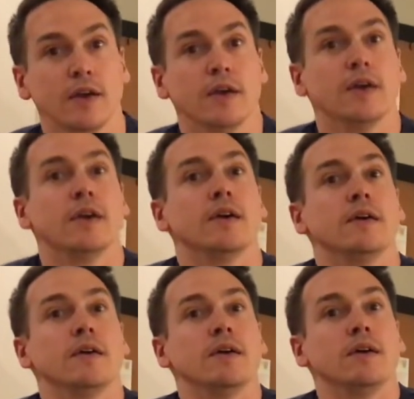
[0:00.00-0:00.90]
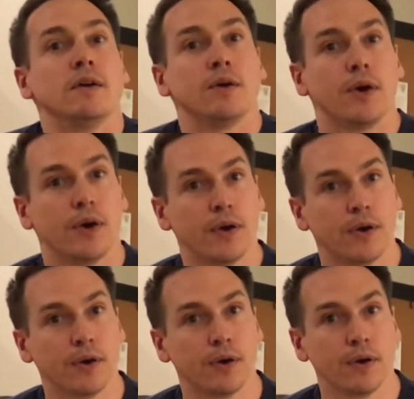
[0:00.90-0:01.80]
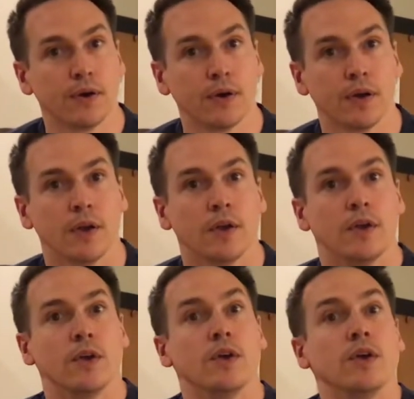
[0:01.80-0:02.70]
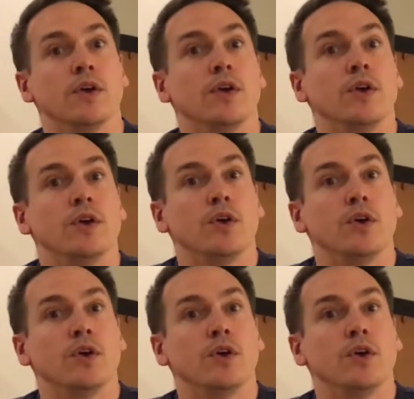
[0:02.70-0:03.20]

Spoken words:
No one is speaking in this clip.